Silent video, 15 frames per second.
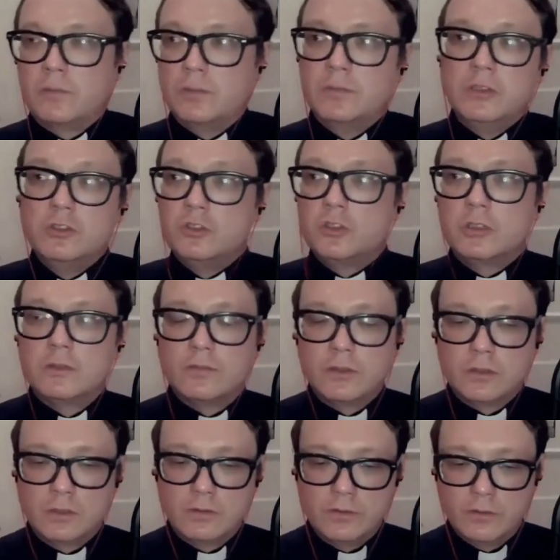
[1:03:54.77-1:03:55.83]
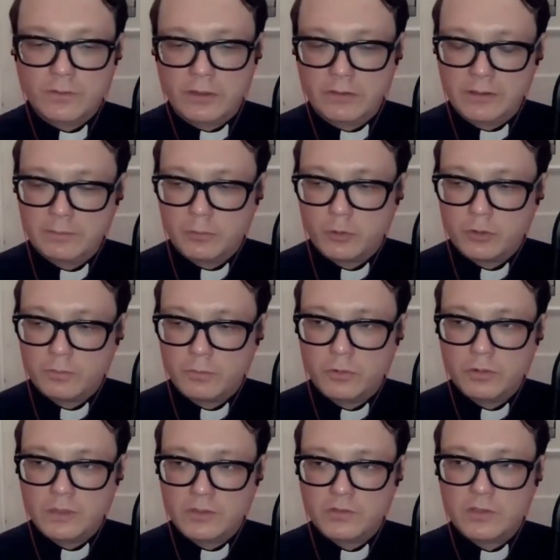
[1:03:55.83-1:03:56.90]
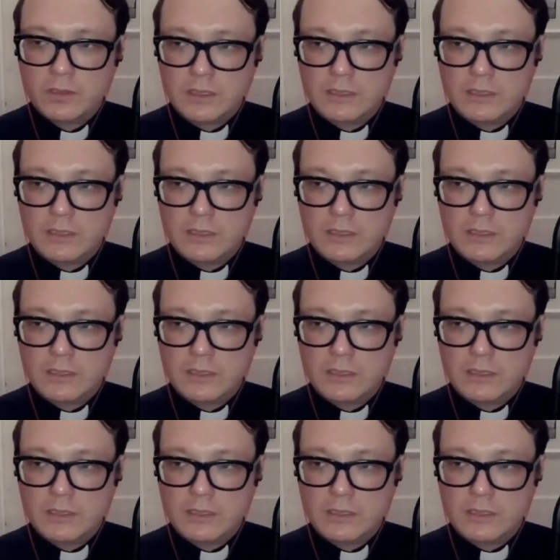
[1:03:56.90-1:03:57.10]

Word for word: some of the minutia of your of your very important points.